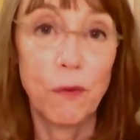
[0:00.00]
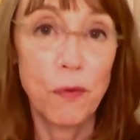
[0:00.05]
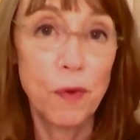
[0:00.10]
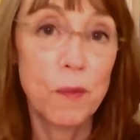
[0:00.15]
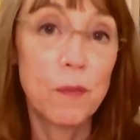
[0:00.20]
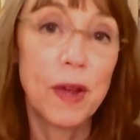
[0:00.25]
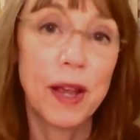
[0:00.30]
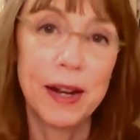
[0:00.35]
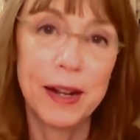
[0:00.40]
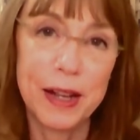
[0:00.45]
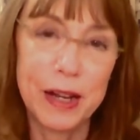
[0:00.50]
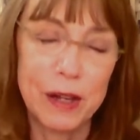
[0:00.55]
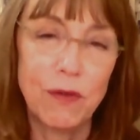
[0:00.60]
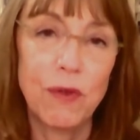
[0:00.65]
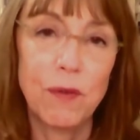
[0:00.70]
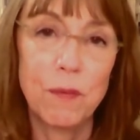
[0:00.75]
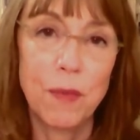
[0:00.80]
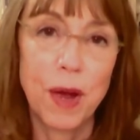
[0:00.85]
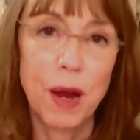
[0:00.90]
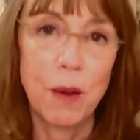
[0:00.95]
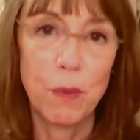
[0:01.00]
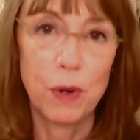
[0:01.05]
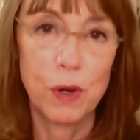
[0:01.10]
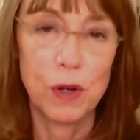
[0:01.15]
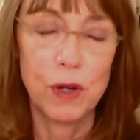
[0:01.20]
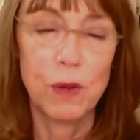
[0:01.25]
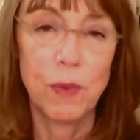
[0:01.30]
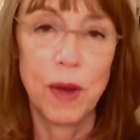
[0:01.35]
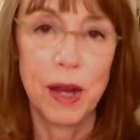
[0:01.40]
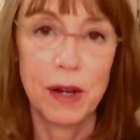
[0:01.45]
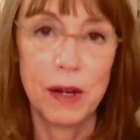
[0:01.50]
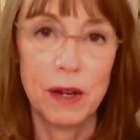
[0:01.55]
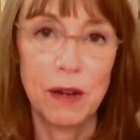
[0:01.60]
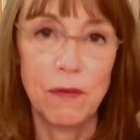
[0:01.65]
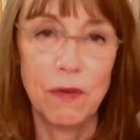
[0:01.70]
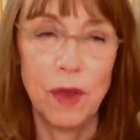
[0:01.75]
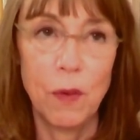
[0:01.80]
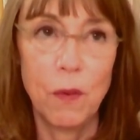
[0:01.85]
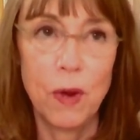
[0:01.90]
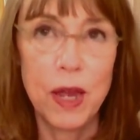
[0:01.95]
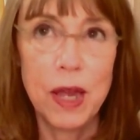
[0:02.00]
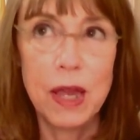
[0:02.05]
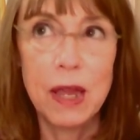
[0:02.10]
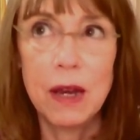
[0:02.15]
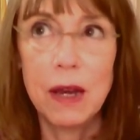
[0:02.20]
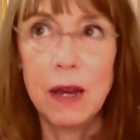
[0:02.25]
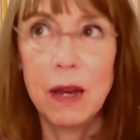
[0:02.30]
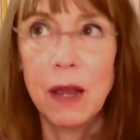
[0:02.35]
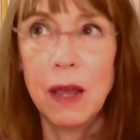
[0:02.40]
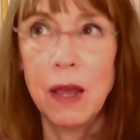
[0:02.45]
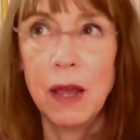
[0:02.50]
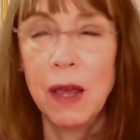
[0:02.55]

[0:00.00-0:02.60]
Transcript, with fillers: from at least from my perspective, that we can